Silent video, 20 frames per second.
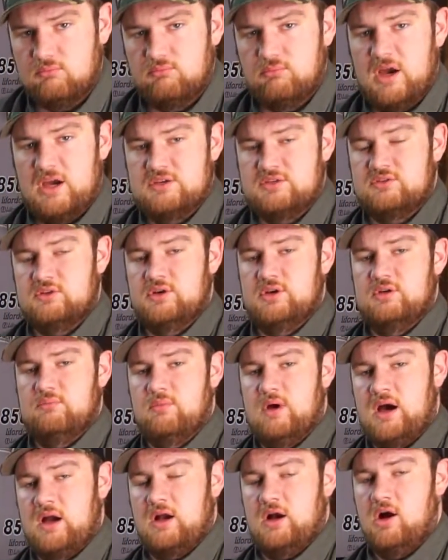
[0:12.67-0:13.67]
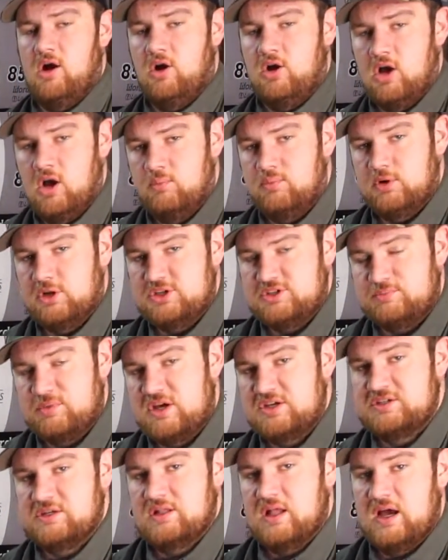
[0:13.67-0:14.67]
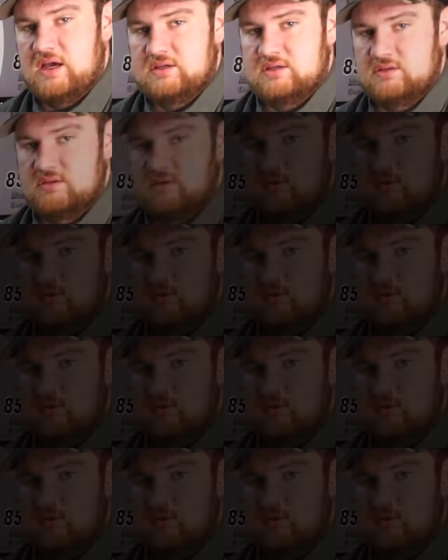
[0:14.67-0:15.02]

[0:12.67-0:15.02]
Basically, my call company specializes